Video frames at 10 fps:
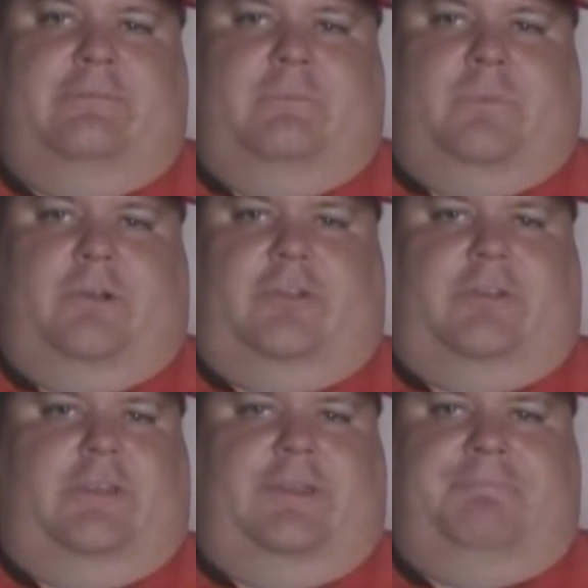
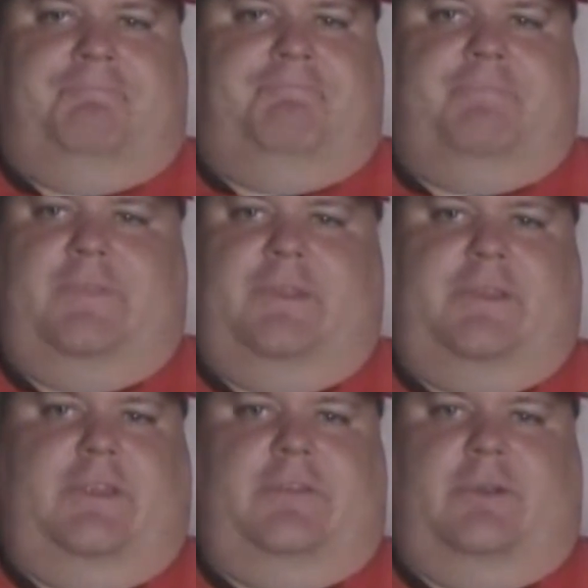personally, they
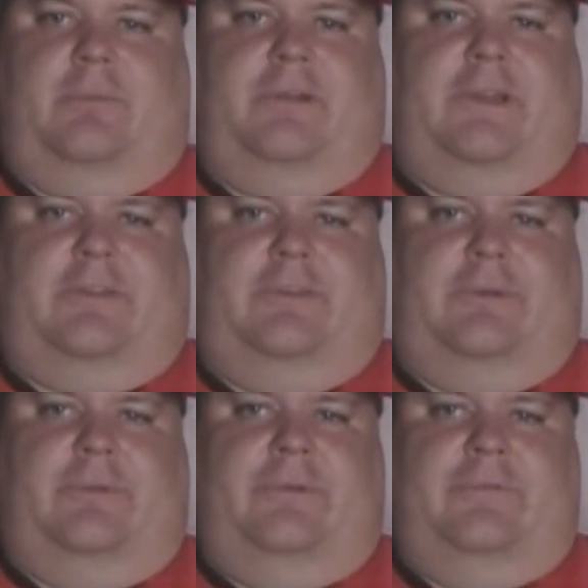need to go back
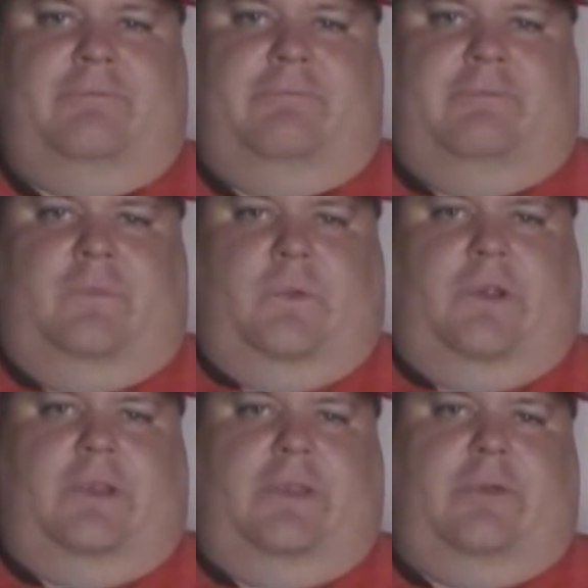to
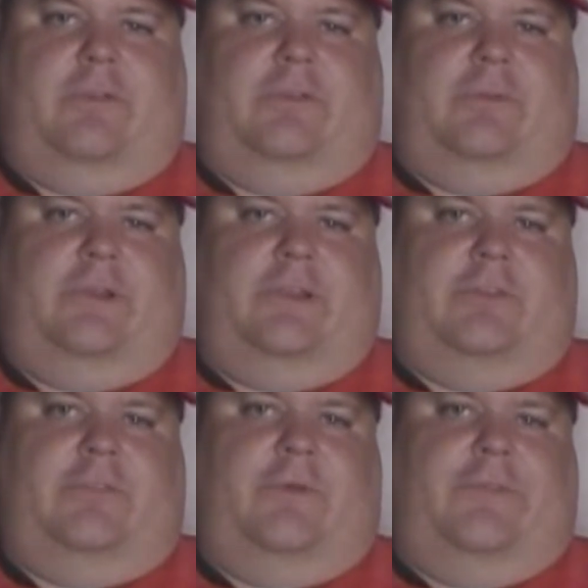wearing the original
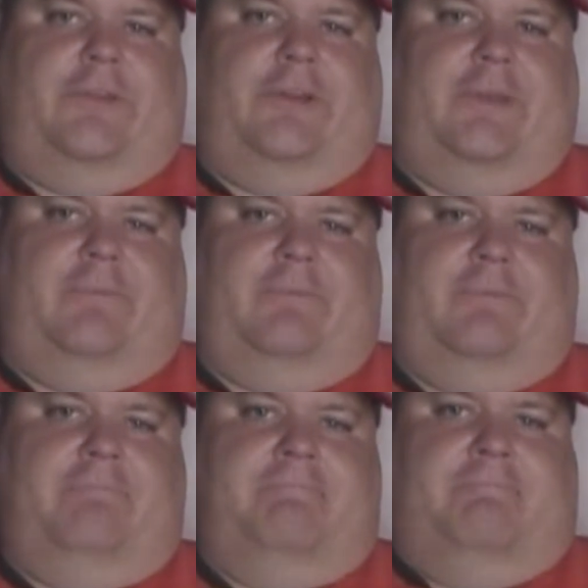reds full time.
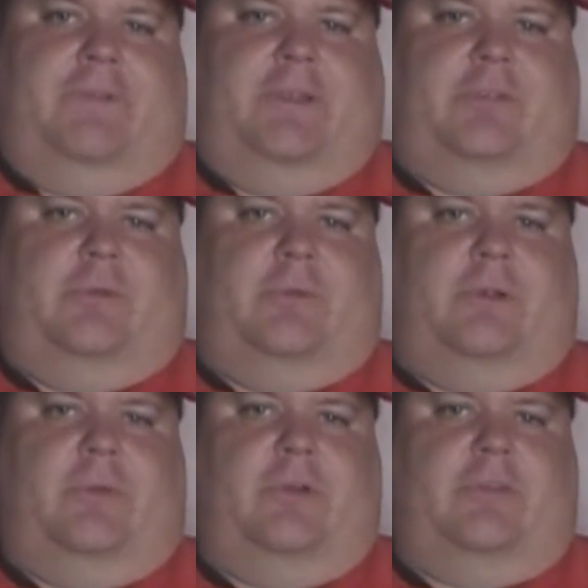I guess we'll
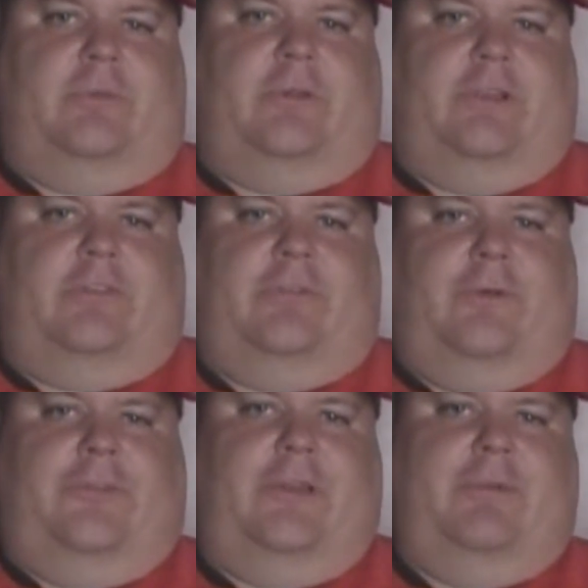wear original reds
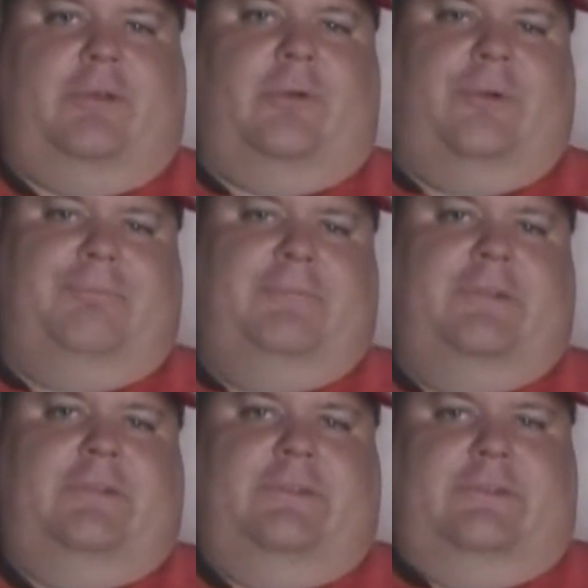full time at home,
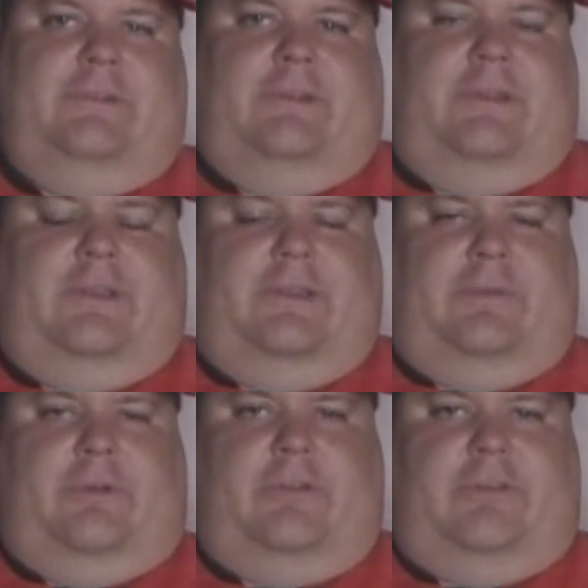and then
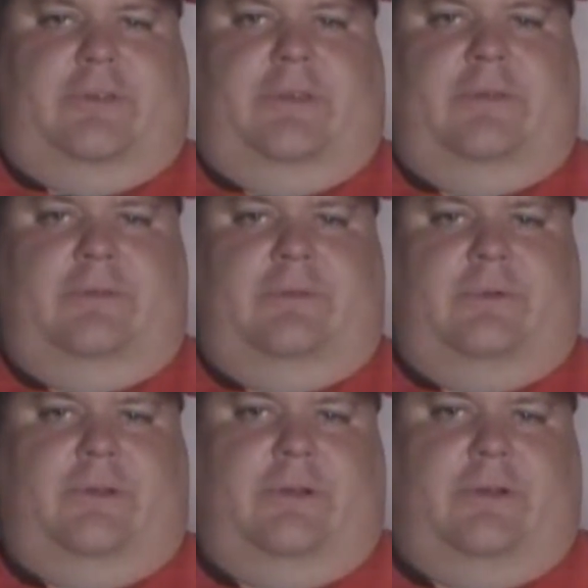originally
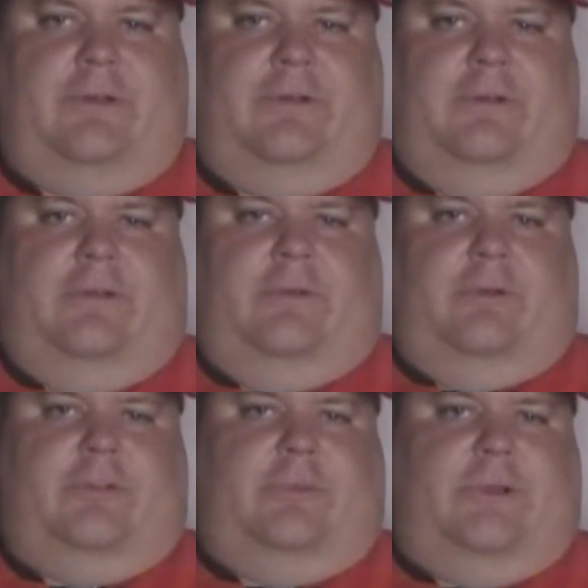wear our
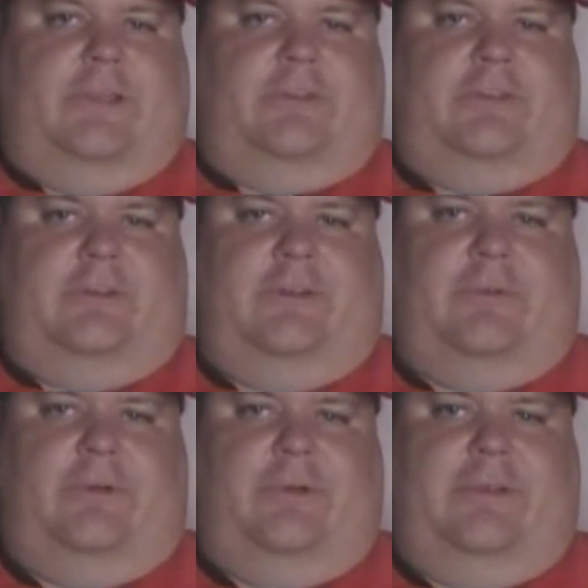original whites on the
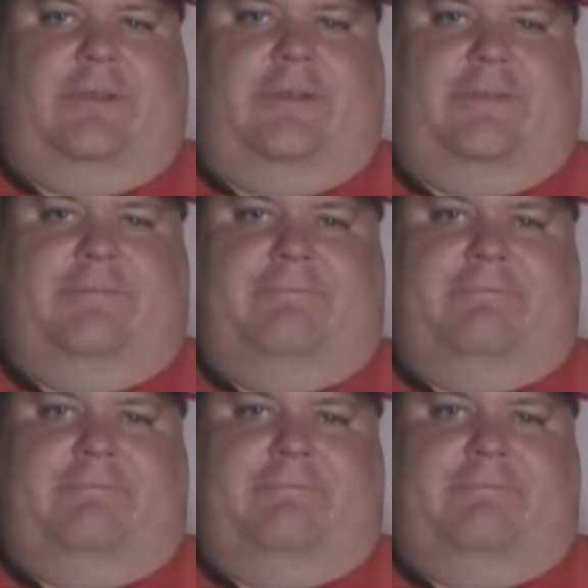road here. And